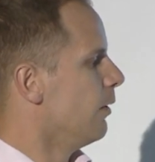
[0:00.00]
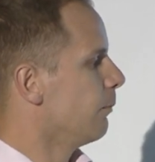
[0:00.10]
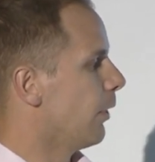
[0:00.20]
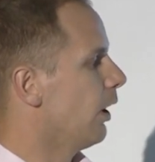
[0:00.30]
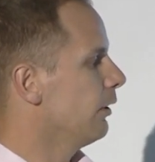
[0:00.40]

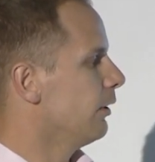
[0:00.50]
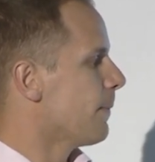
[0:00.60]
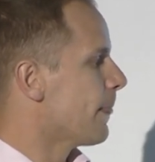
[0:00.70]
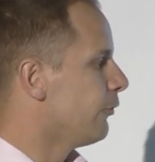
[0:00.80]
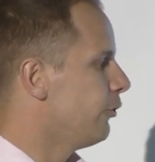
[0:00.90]
But
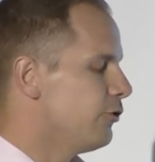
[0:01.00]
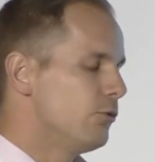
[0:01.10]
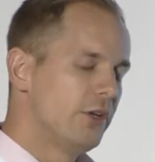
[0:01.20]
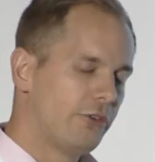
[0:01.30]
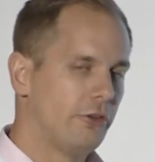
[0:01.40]
should you
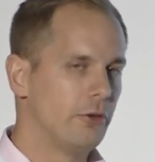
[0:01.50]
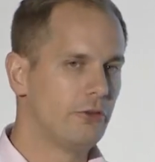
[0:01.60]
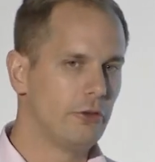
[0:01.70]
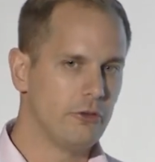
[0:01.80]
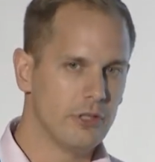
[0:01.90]
wish to and
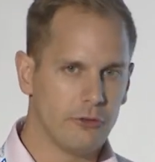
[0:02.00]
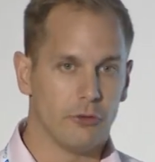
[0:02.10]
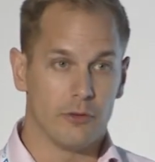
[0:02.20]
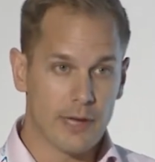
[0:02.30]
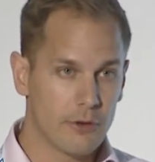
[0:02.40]
should you need
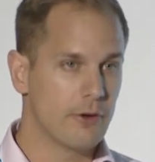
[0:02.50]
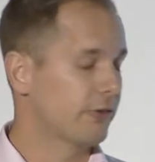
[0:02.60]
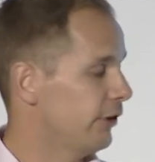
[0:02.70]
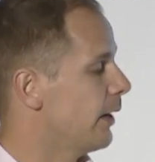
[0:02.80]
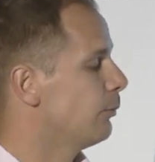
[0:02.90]
to, now you're
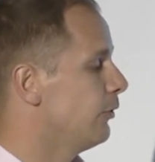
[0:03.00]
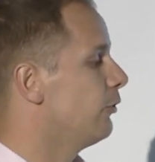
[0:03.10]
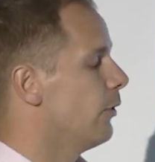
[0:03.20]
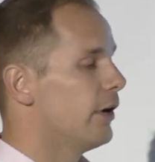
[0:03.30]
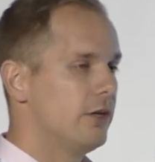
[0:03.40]
actually able to
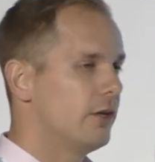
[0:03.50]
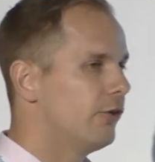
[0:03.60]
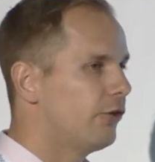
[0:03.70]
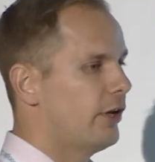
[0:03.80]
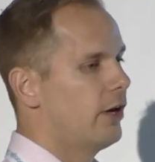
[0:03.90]
do it. You can
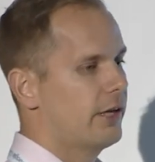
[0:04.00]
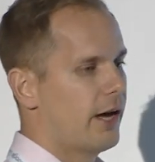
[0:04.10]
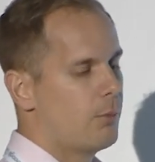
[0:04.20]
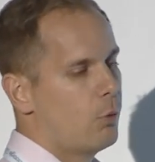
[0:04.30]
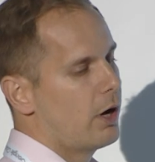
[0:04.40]
see, okay,
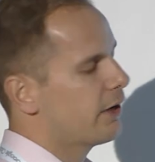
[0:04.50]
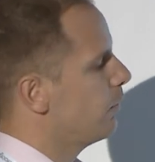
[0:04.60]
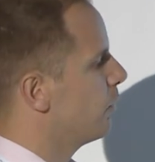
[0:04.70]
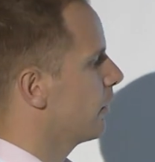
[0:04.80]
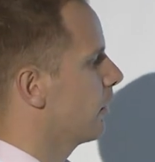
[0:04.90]
I'm
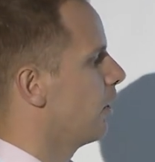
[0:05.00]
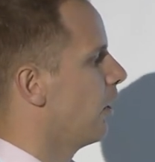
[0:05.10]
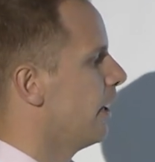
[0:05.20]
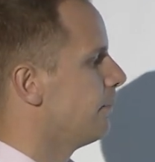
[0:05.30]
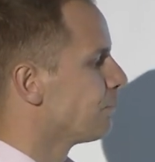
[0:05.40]
working with a
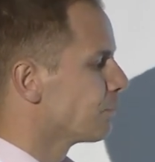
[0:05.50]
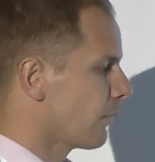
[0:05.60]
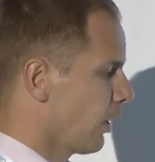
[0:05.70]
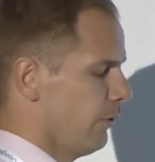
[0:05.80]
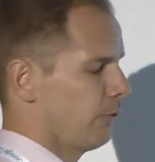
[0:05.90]
client,
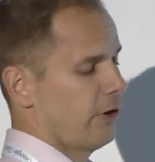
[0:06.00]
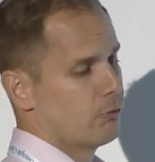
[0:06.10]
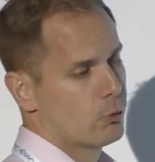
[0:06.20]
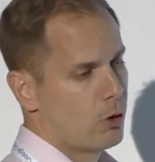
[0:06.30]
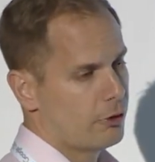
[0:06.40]
like, say,
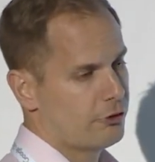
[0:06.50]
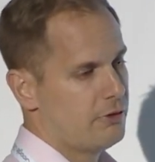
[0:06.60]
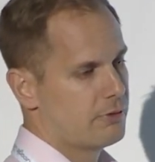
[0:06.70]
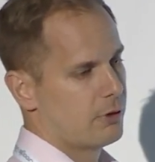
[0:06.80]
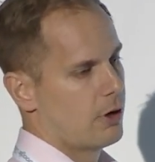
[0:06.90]
Roche
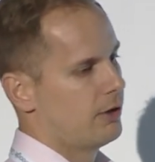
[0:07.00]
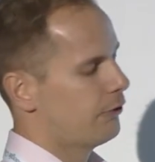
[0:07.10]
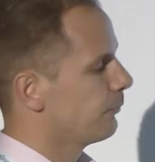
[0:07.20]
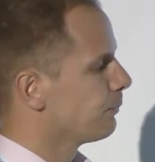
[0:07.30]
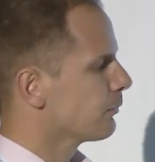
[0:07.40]
in
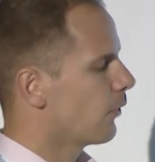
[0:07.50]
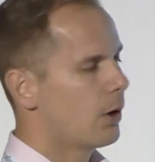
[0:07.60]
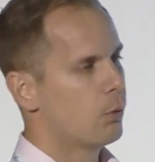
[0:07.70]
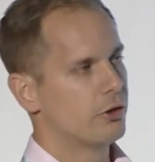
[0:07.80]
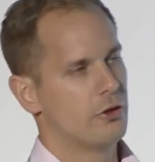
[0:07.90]
France. I
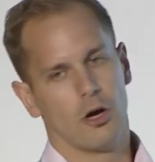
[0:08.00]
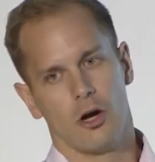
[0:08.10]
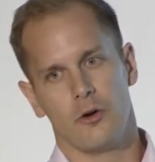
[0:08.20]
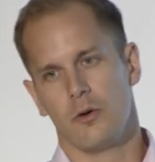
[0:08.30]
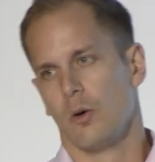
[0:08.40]
want to
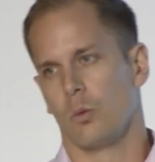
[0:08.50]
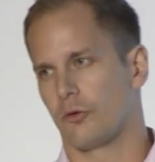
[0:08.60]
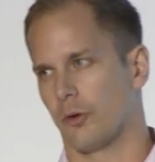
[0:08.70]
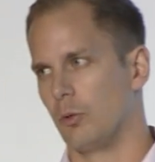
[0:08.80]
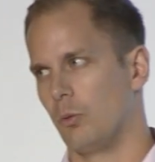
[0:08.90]
know what
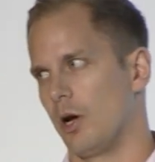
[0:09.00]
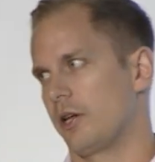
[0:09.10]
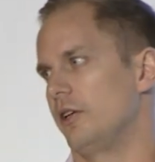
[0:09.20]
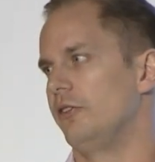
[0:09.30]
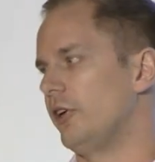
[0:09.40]
someone
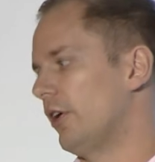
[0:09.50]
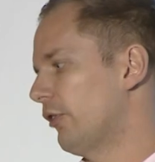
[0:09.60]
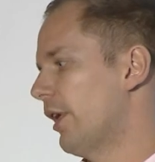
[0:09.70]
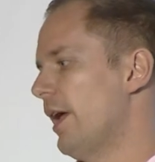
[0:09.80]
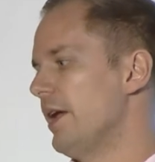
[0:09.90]
working in
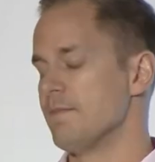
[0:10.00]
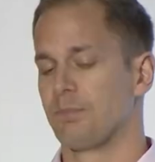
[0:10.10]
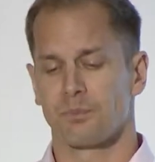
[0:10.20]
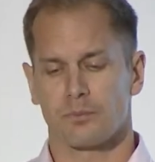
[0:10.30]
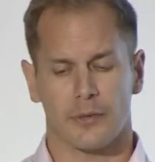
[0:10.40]
GSK
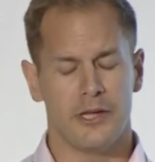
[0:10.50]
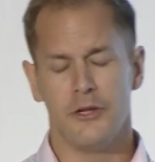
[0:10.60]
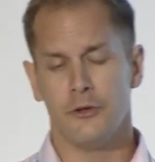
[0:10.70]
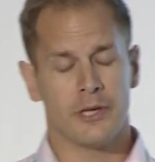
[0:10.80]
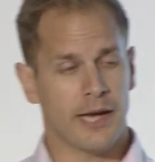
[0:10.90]
in
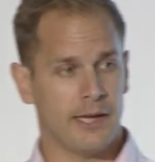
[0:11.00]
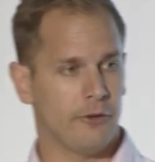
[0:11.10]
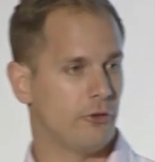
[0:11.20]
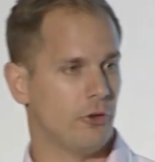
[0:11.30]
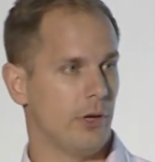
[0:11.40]
the UK
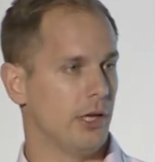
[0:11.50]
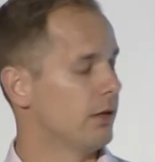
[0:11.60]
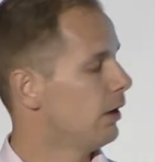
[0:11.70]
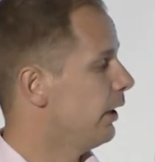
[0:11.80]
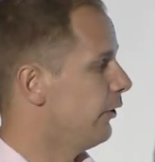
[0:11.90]
is doing.
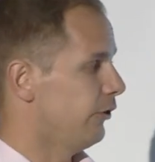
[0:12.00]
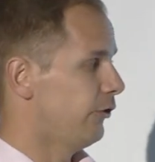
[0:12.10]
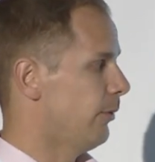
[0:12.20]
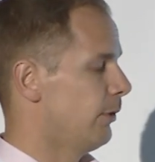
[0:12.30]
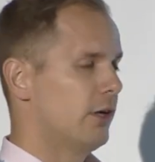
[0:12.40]
Is it
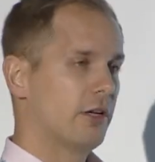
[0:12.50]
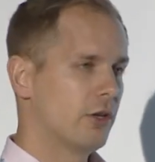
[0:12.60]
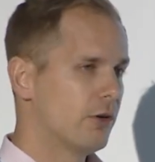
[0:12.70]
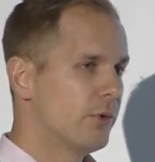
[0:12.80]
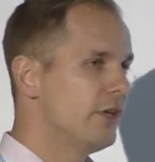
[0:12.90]
similar?
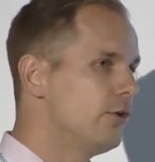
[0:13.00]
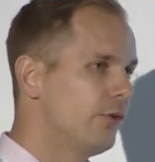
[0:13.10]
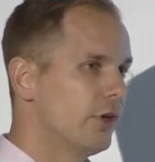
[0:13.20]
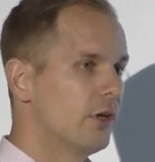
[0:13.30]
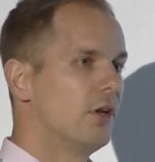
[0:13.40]
Can I
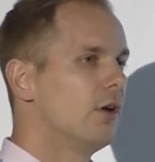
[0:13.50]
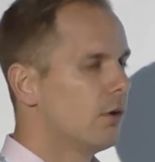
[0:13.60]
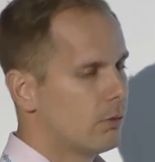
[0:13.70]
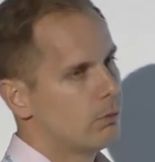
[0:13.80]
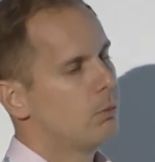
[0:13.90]
reuse it?
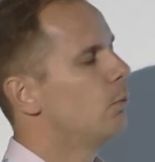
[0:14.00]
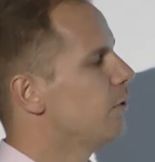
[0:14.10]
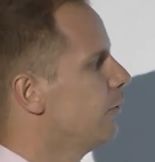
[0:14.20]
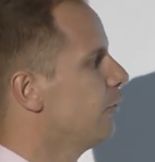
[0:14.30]
With this